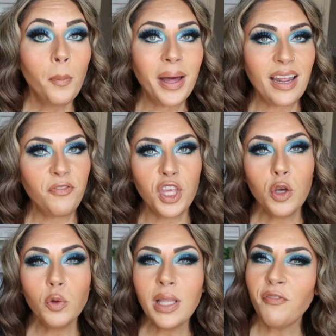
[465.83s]
But if
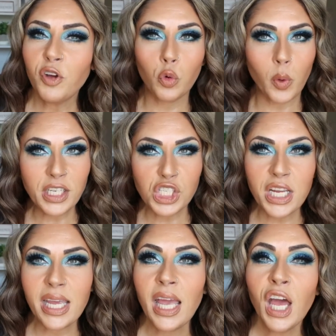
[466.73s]
you love
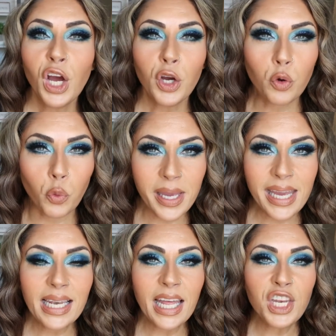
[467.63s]
grungy
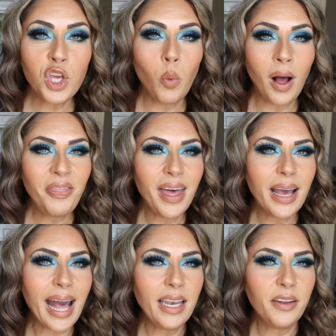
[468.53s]
green and you want
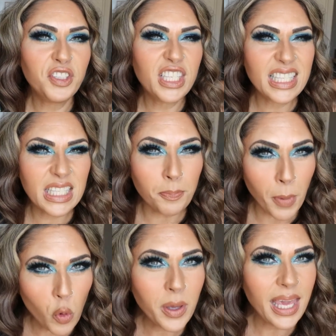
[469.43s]
that kind of
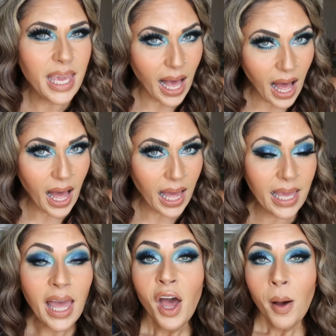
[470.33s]
smoky
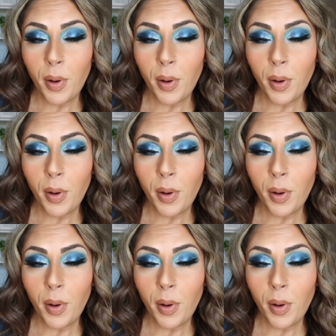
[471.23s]
eye,